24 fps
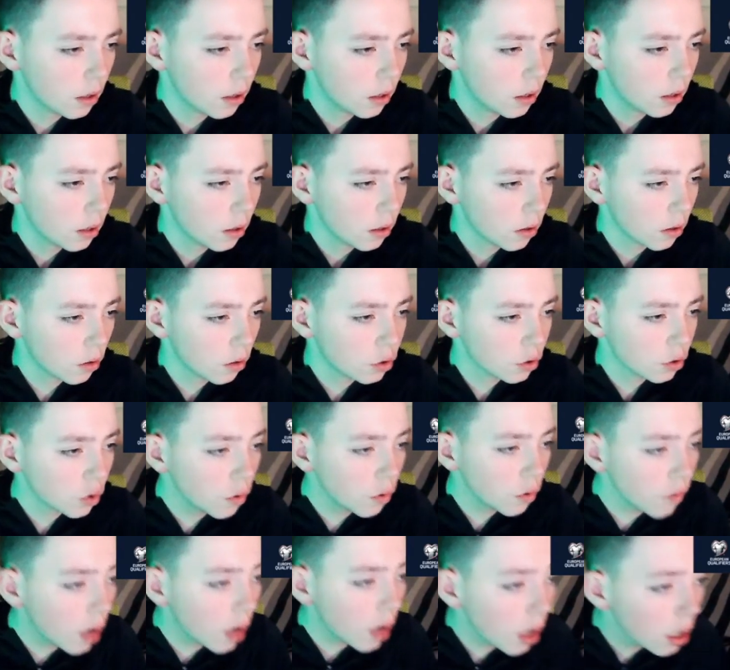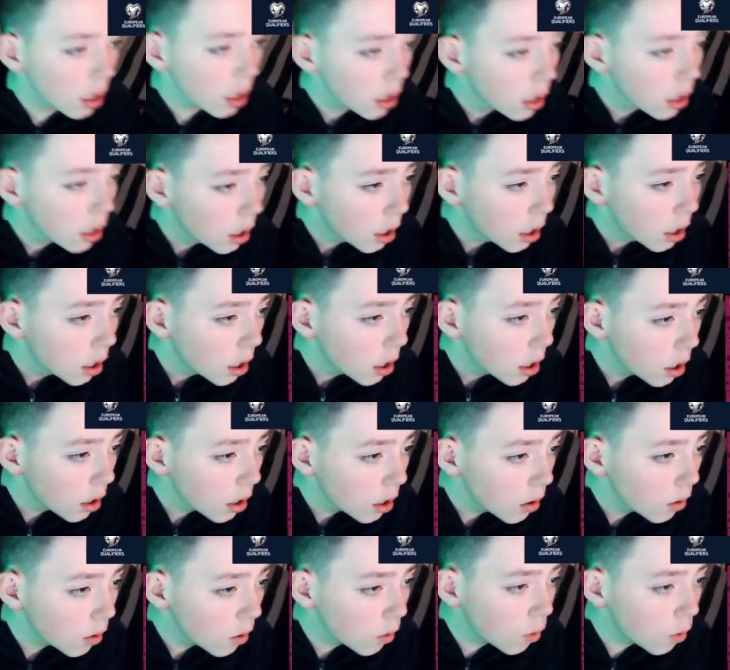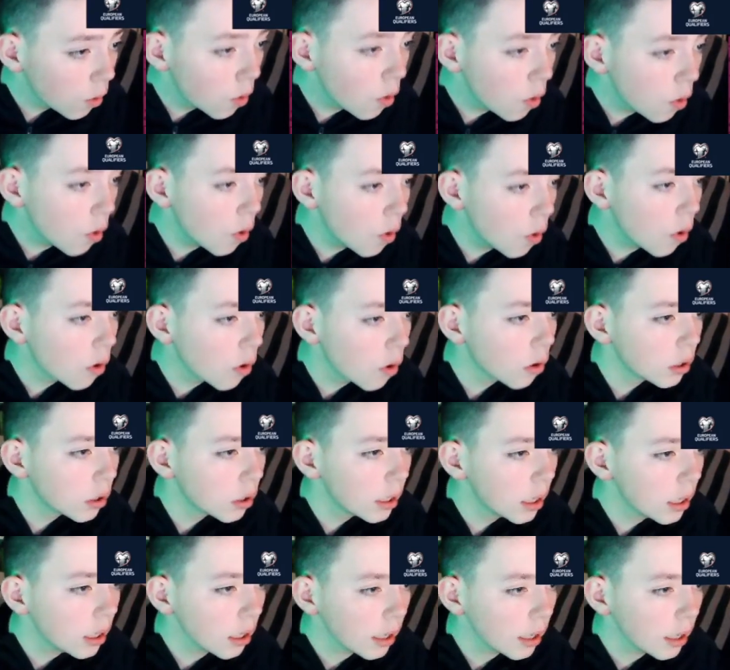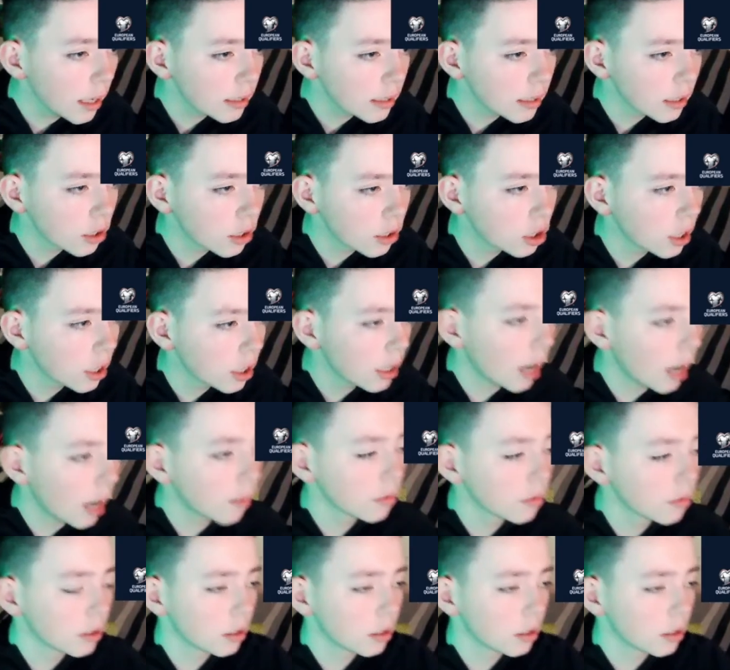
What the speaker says: Crossover. Oh, nearly gets the shade arms.